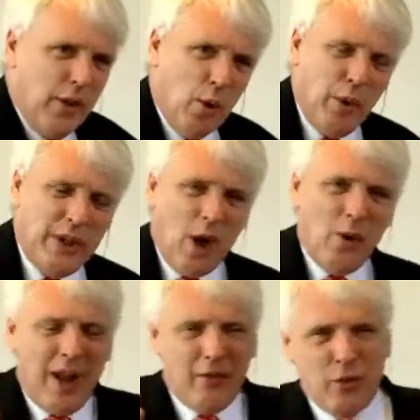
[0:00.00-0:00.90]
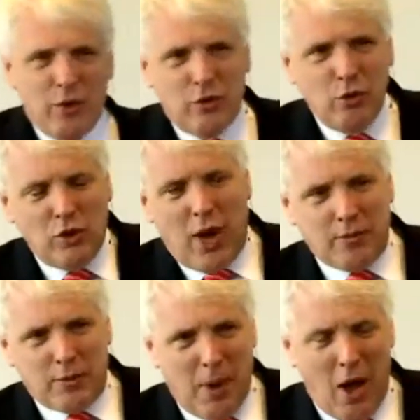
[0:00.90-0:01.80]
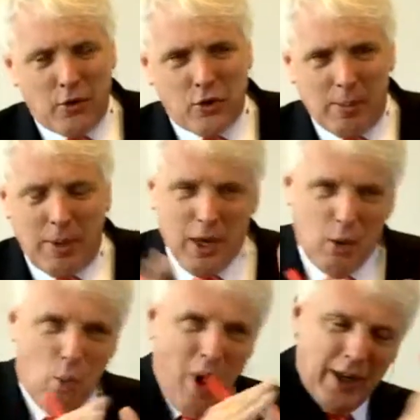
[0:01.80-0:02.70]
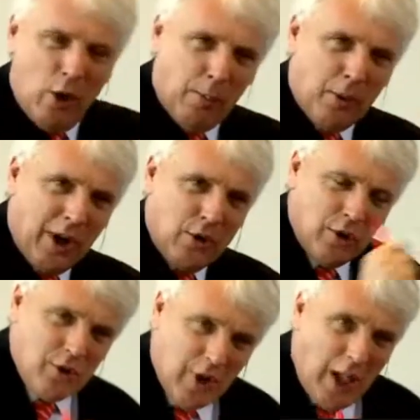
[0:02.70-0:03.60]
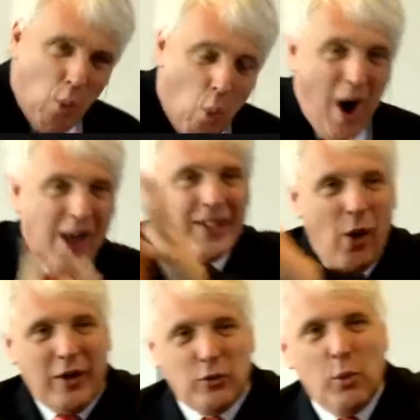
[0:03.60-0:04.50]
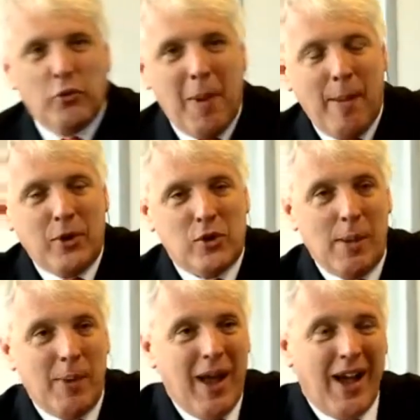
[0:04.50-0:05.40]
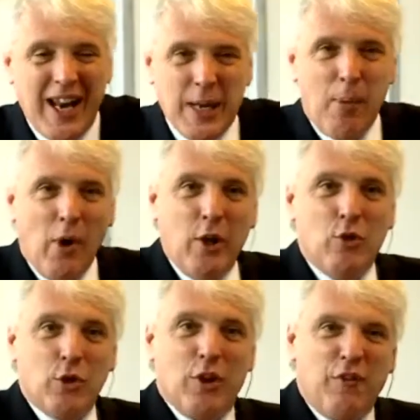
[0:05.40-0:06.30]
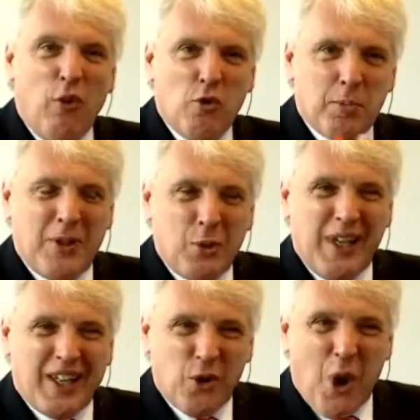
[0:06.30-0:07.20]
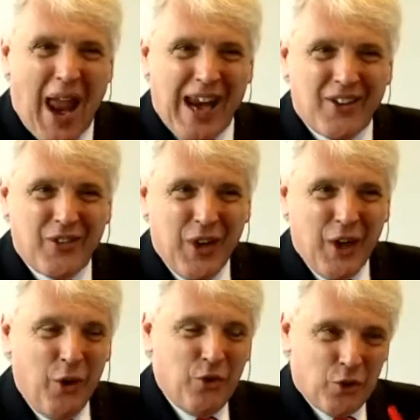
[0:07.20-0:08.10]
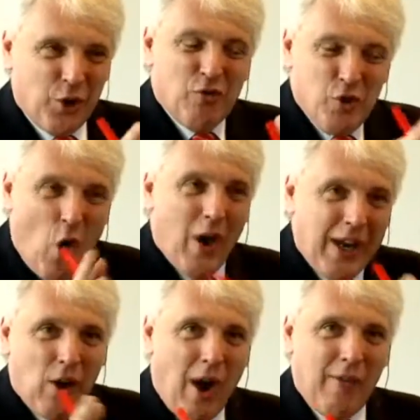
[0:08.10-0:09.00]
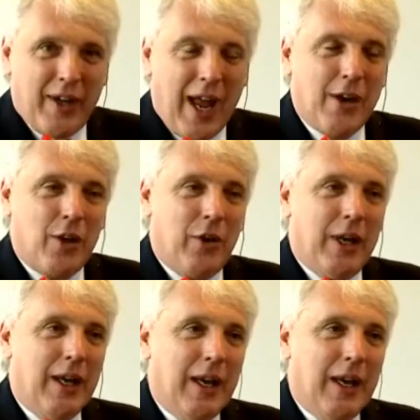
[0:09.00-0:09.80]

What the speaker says: that we don't have sort of two types of partnership. One in operations, one going towards membership, and anybody who sort of falls between the cracks, who's sort of not in either category,